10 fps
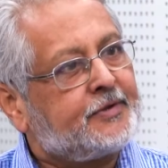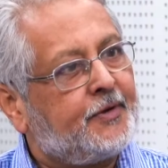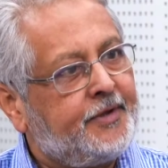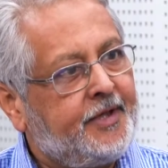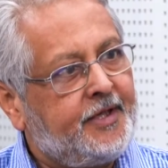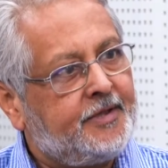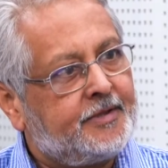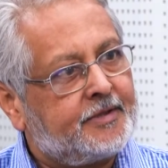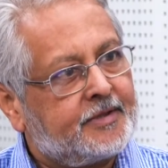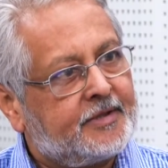on
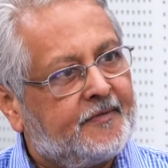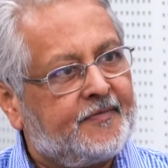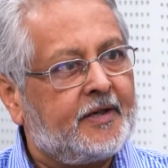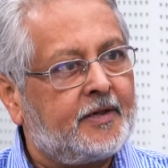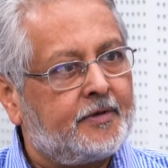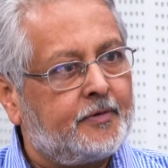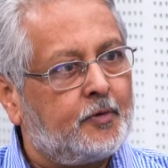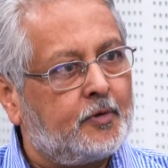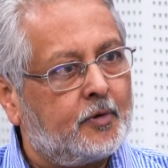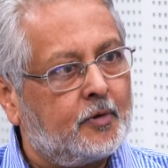needs. If there are
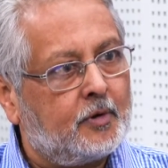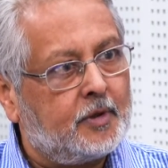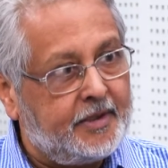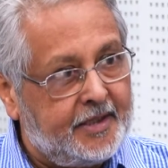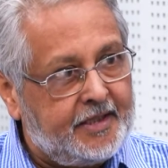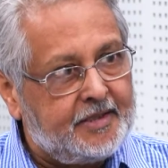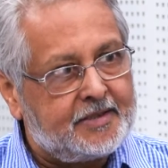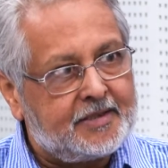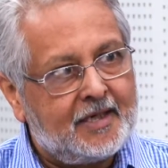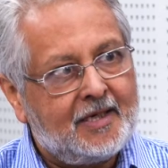no
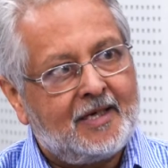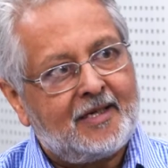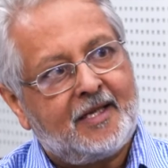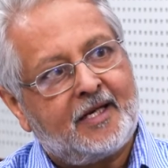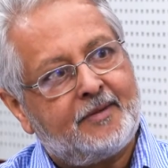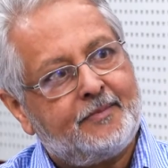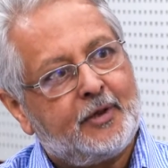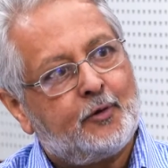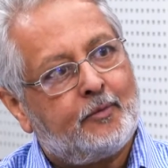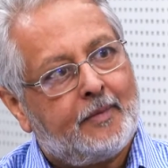needs, there can be
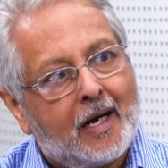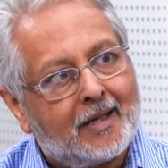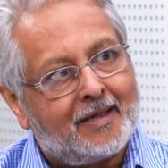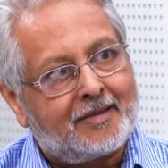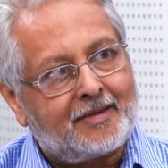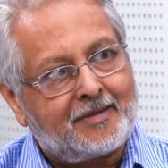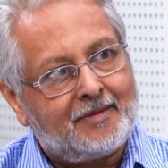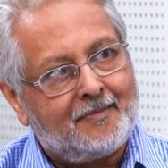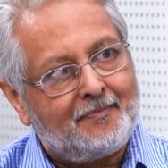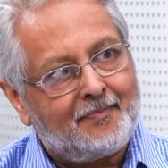no market.
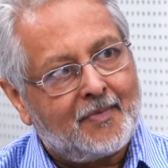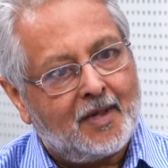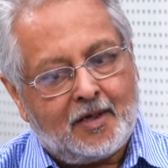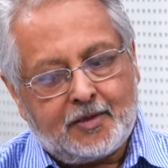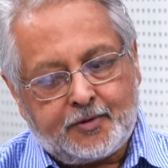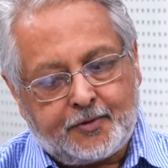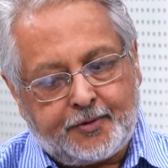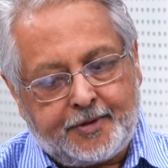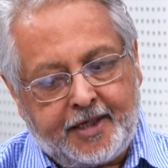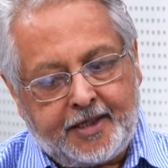So to
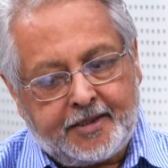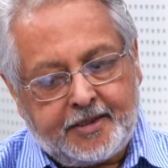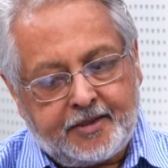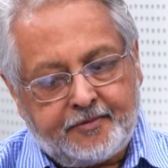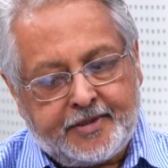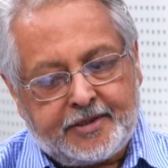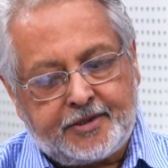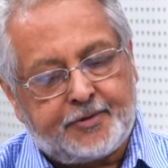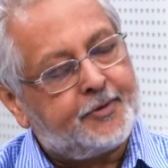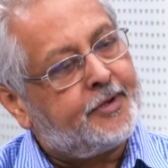take an
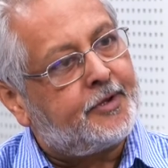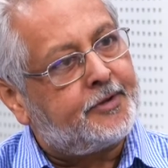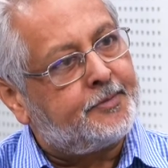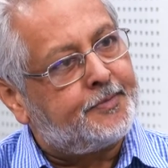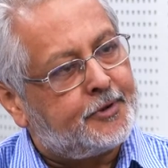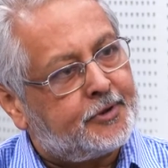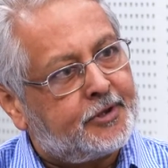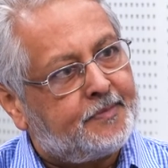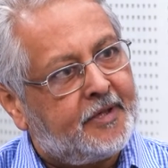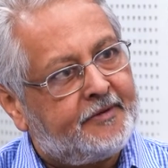innovation to an
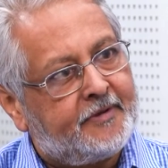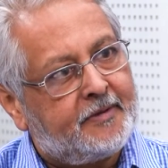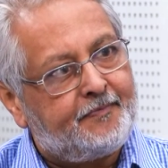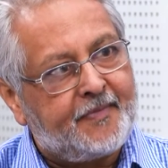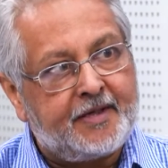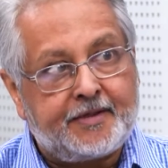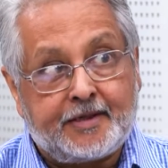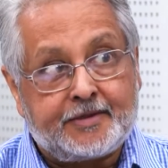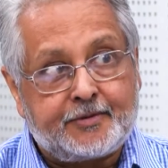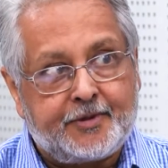entrepreneurship level, it
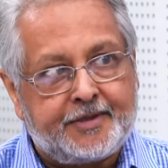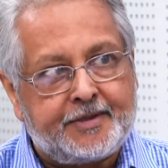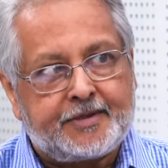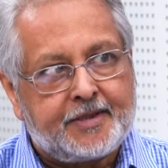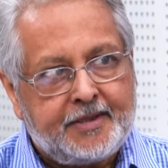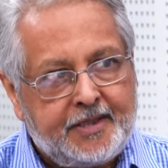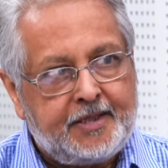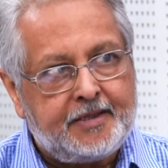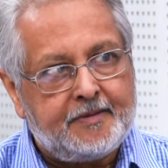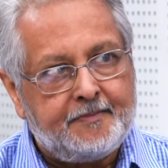has to address a
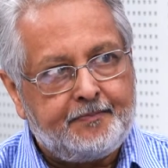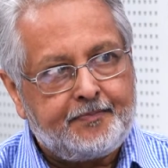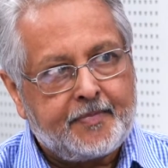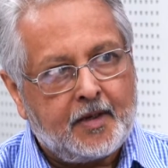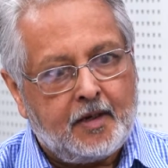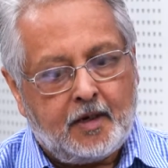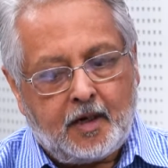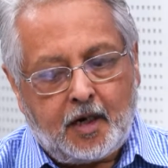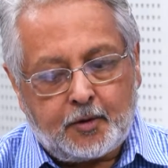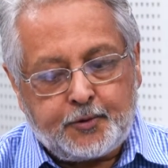need.
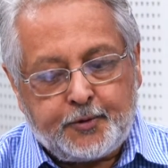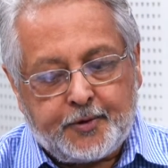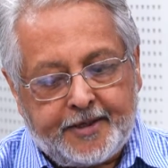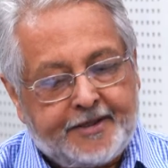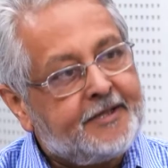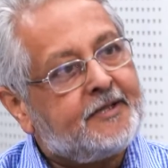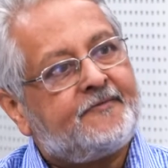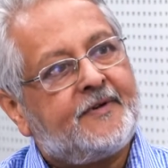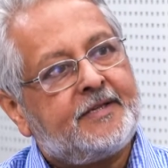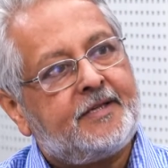How do you
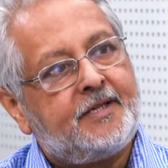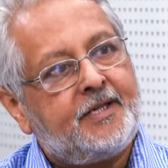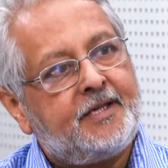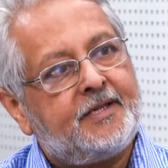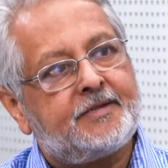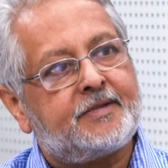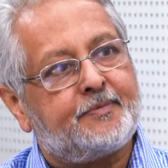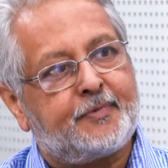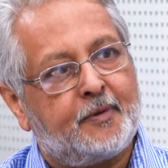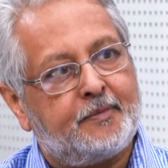identify the need is the
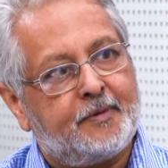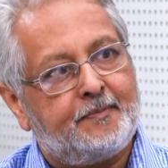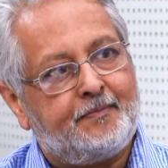problem.